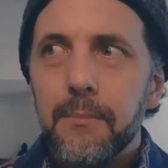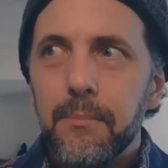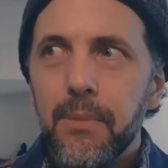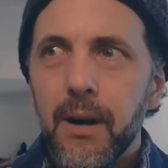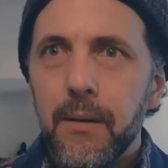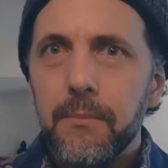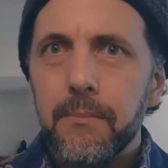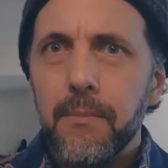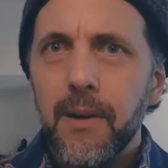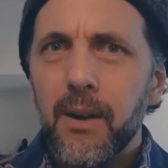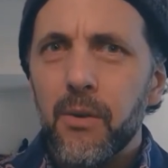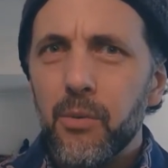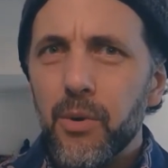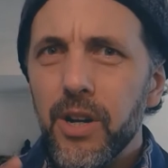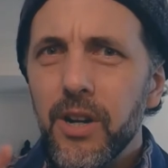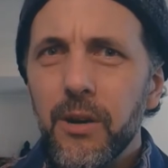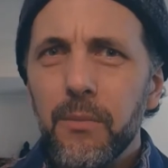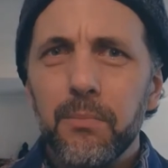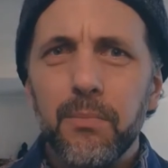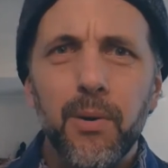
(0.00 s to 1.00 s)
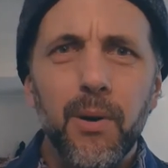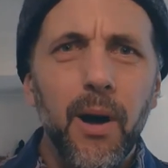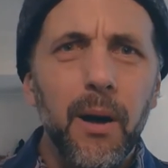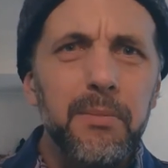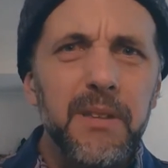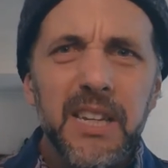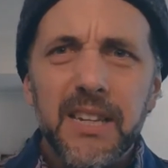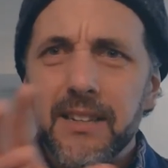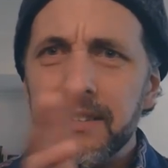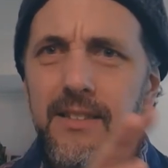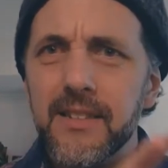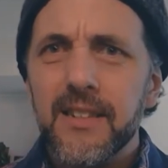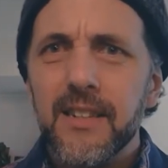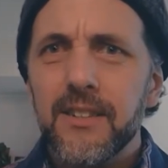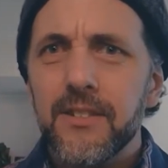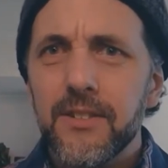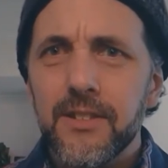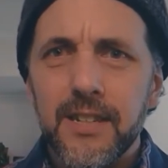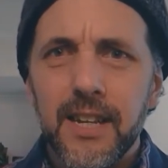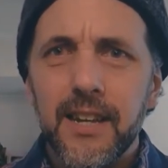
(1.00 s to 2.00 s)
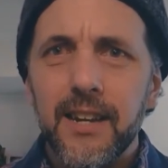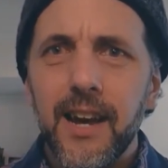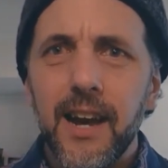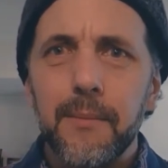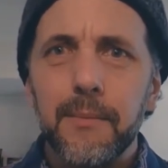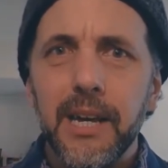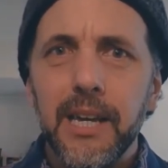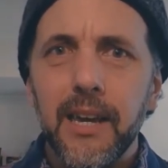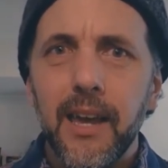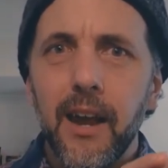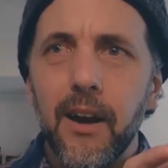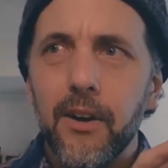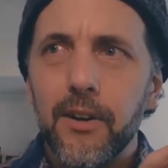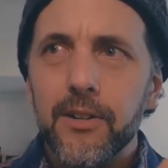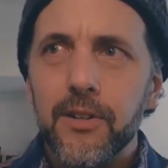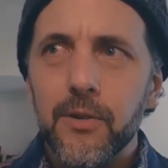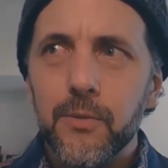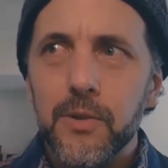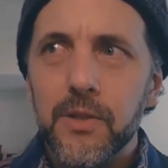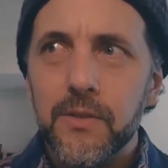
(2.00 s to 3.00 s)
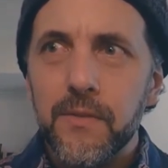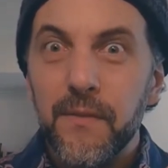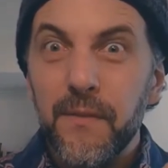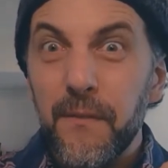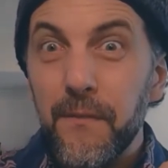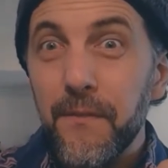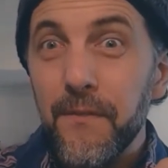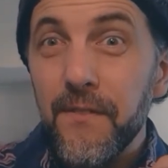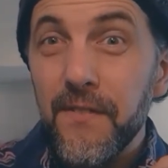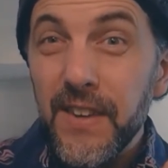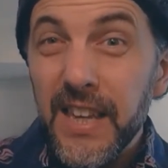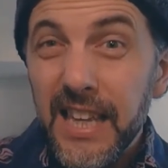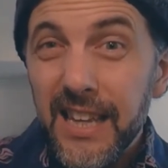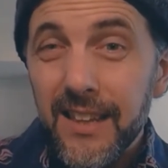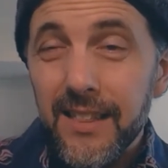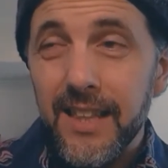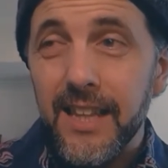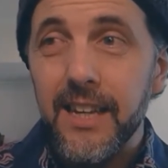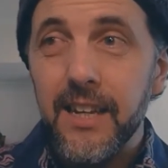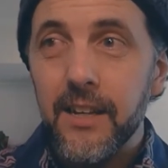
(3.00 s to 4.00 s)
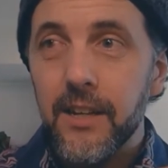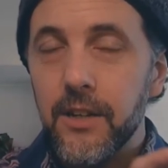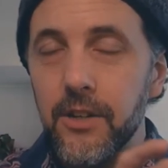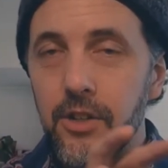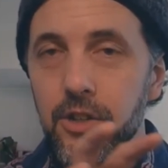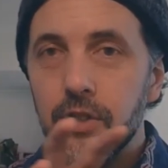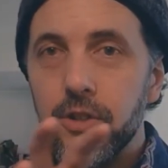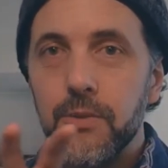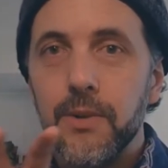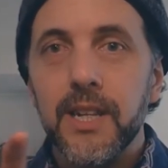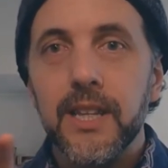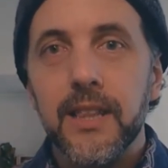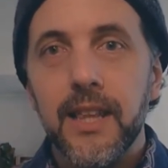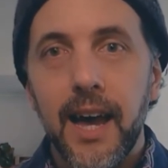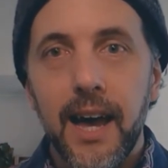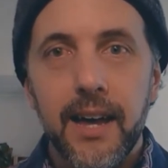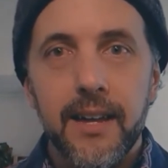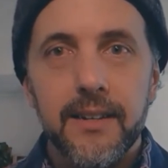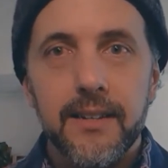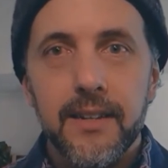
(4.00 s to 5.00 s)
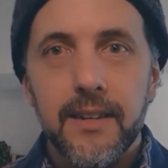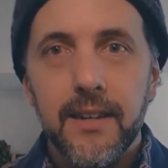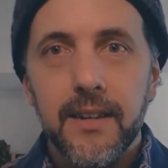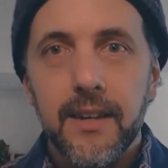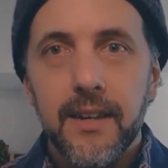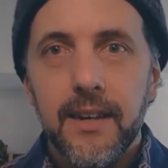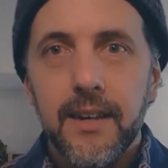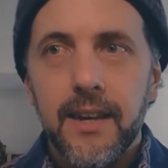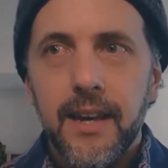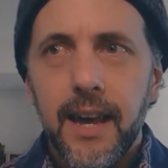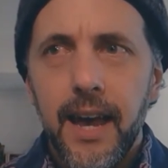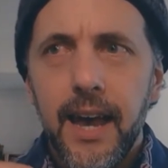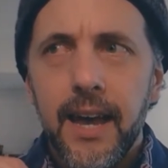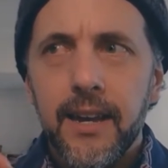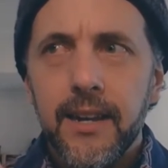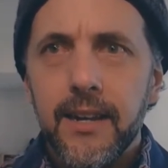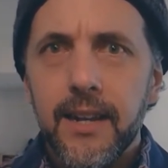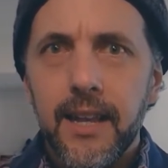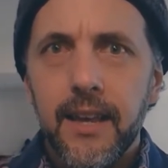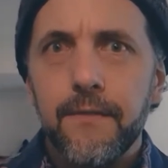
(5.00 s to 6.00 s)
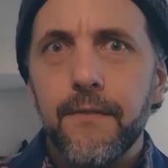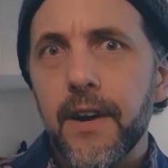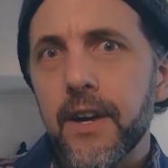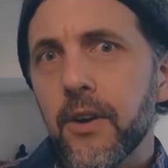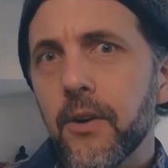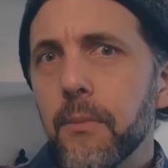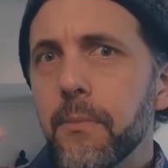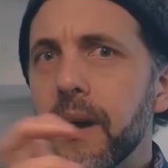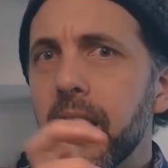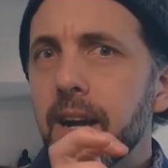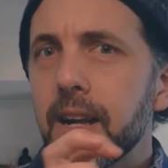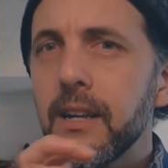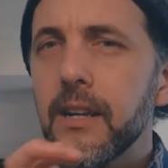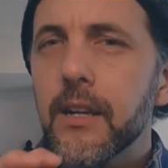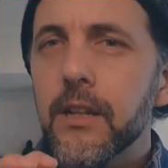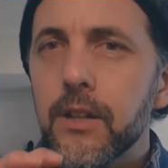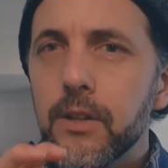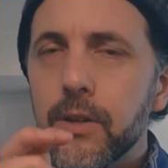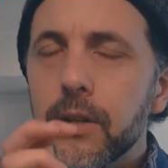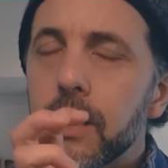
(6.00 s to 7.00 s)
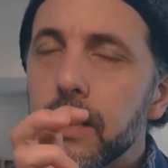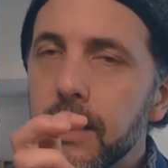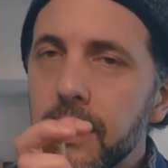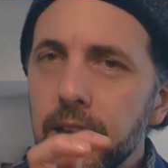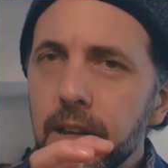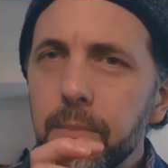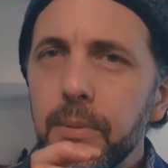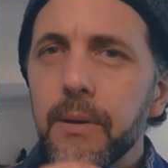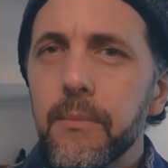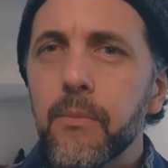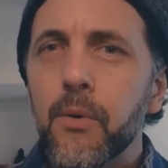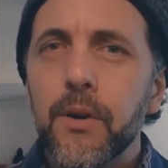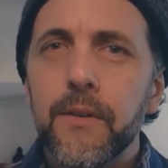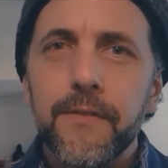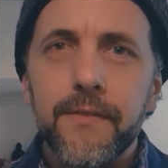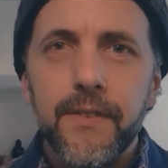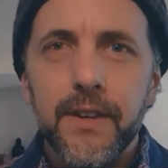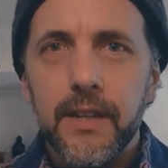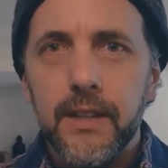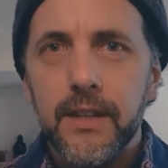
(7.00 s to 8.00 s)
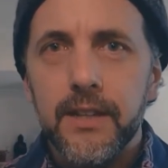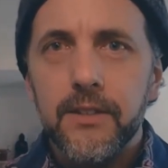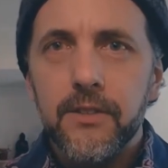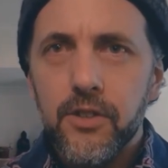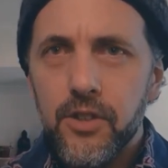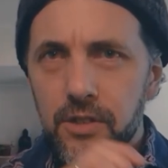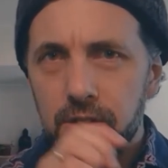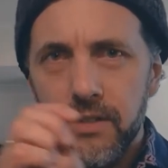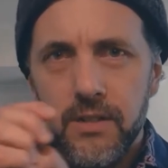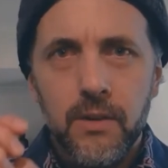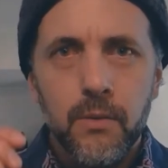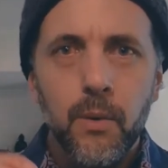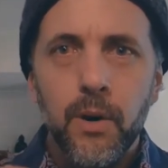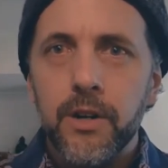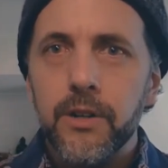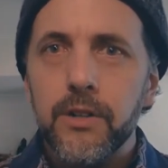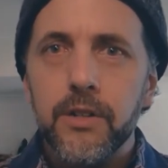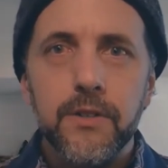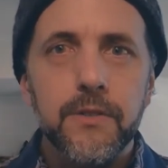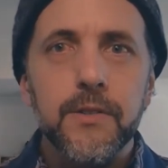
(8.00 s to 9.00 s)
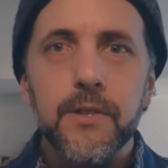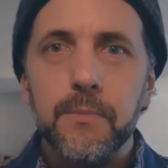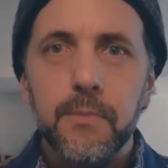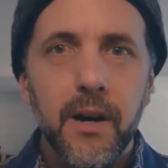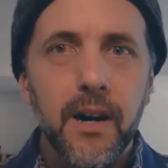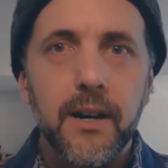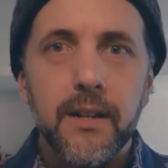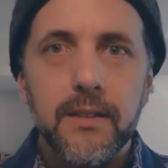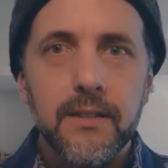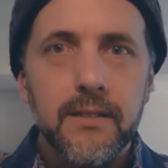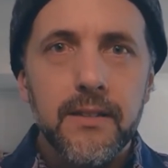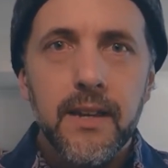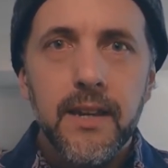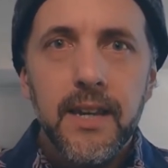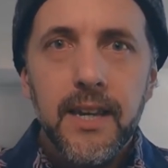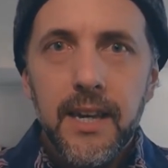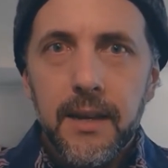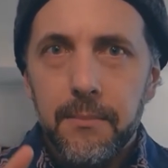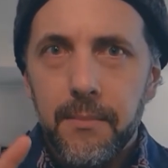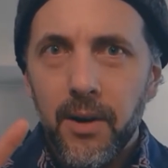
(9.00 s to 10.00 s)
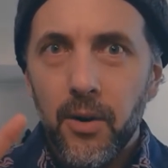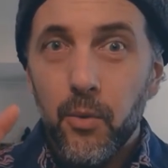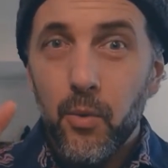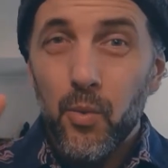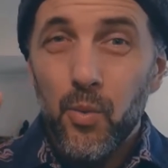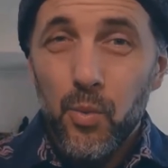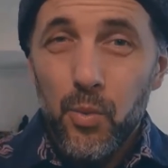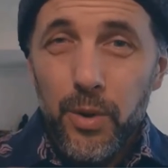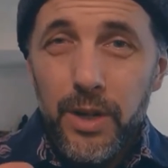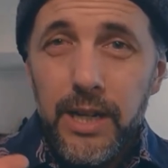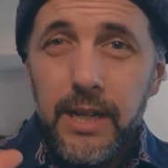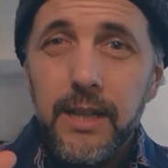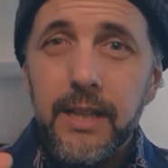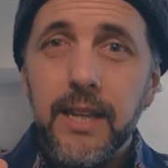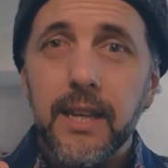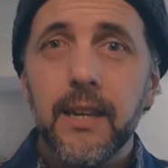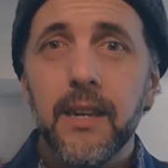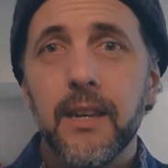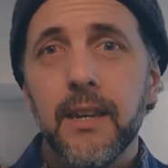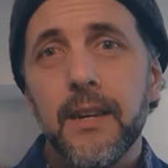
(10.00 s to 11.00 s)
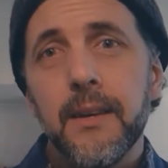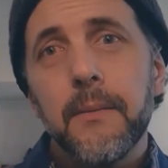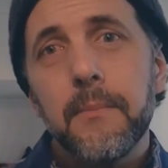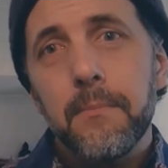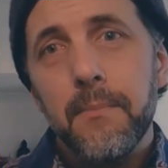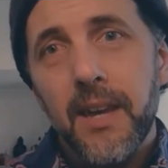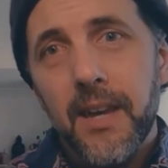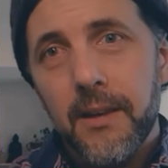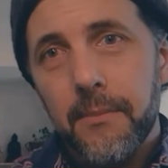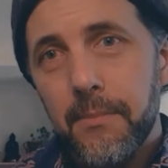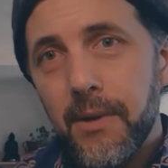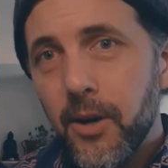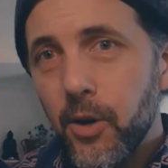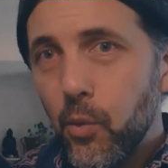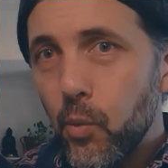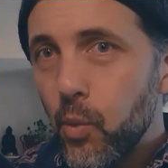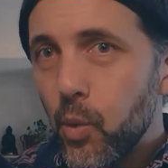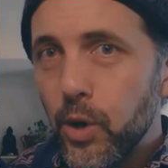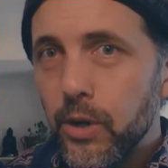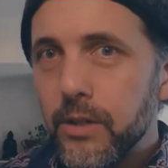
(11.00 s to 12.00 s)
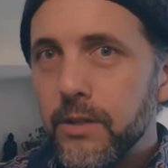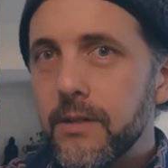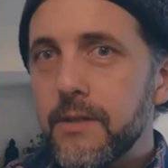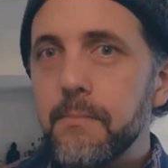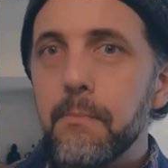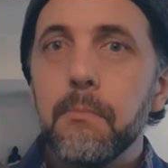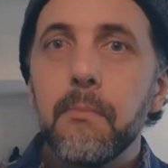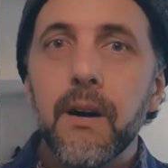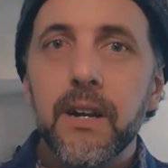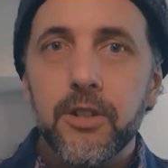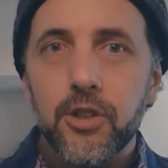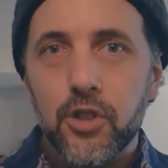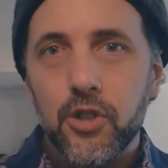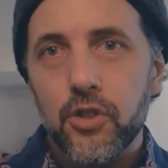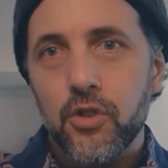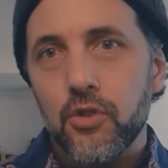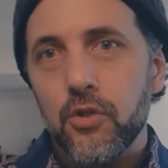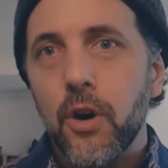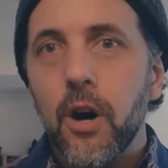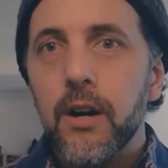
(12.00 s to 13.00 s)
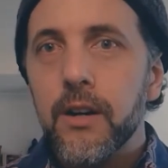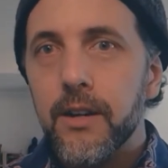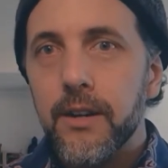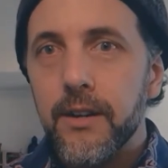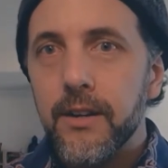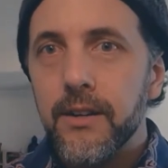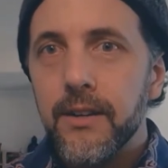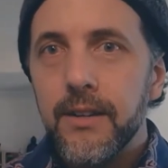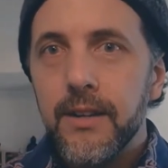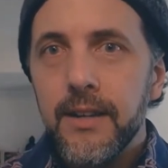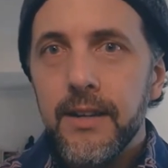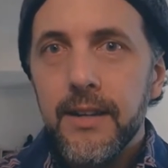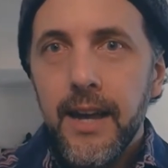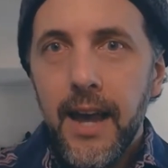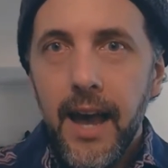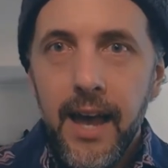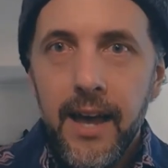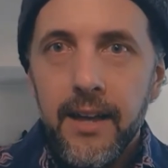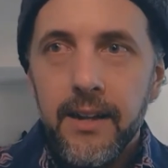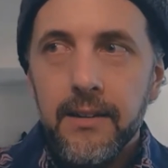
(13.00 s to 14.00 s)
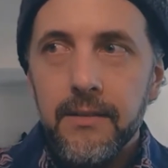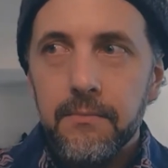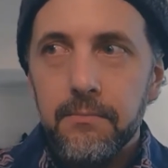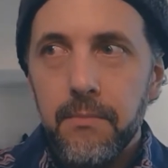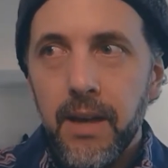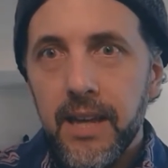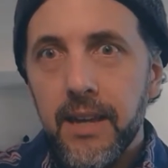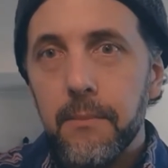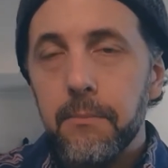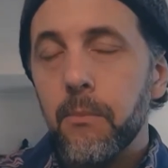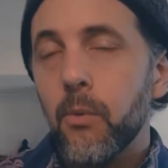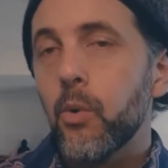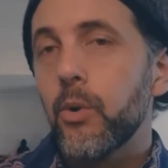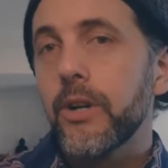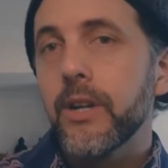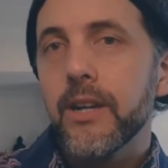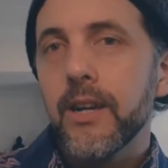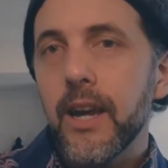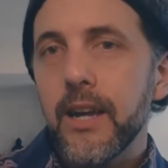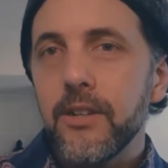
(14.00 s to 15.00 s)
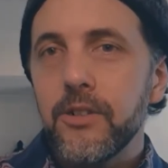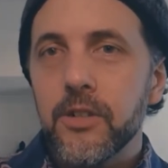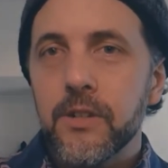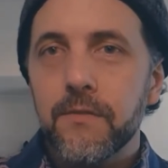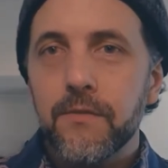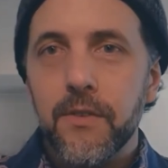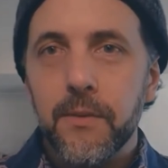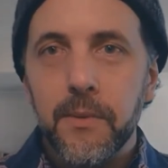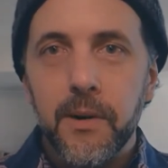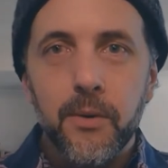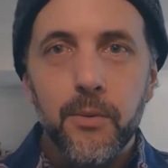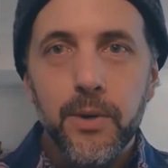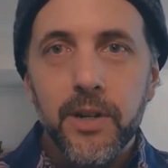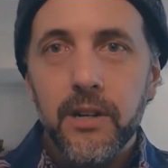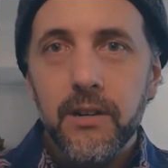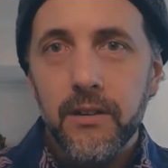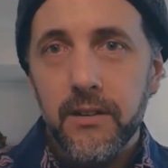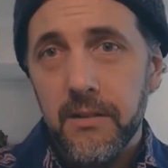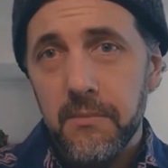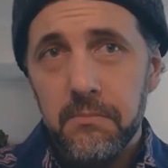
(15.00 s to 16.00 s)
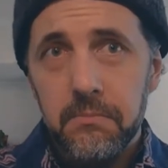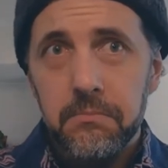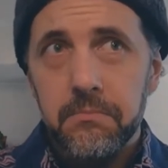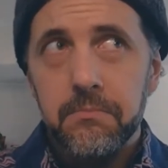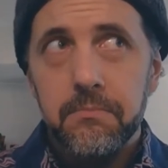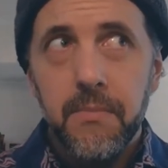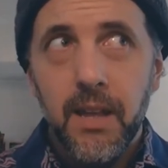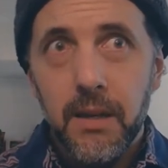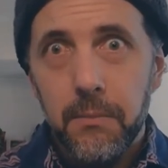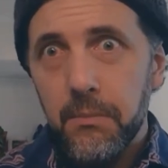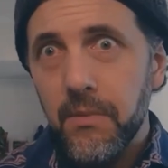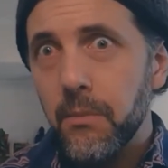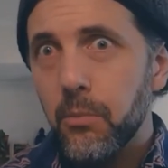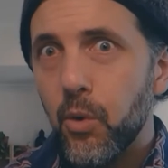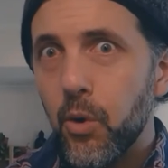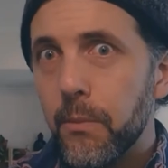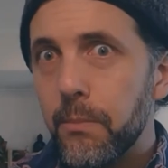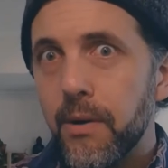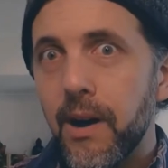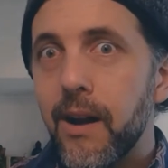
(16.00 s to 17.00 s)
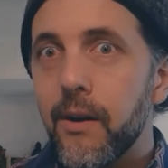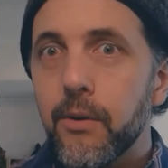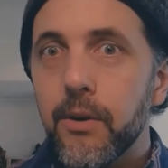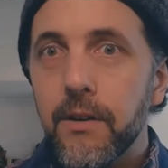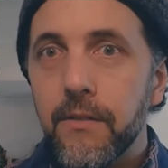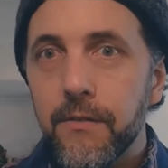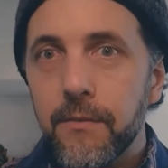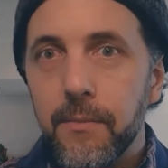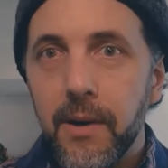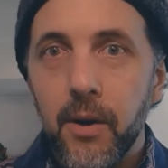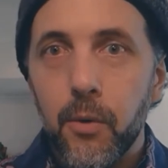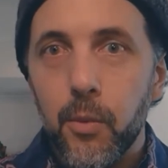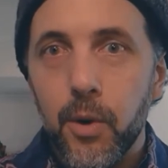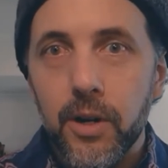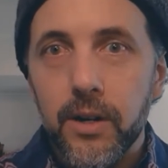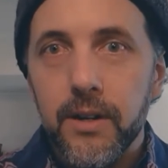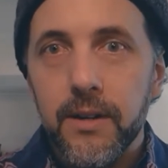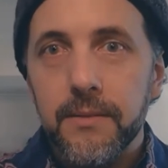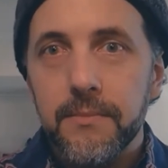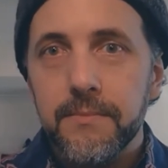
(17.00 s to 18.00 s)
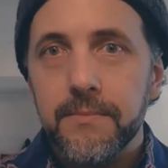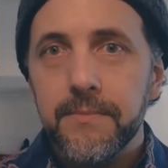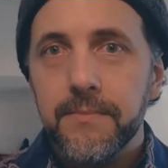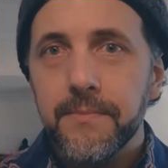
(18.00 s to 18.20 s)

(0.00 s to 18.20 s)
But my reader probably doesn't understand how my character was feeling during that. And if I go back and include a little bit more feelings, just in 1 or 2 spots, it might really make my words much stronger and make it more engaging for my reader and make me more proud of my work.